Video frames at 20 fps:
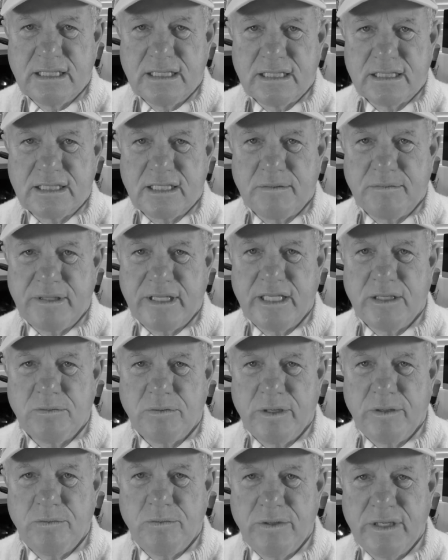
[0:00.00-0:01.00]
Something that
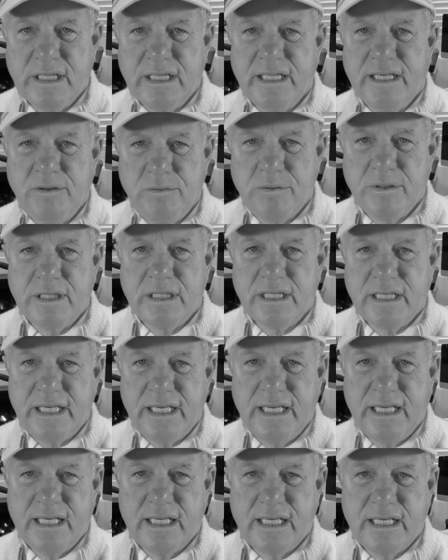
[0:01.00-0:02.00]
we really,
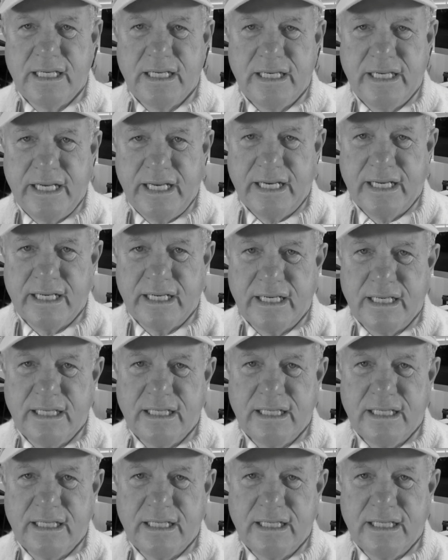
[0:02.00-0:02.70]
really needed.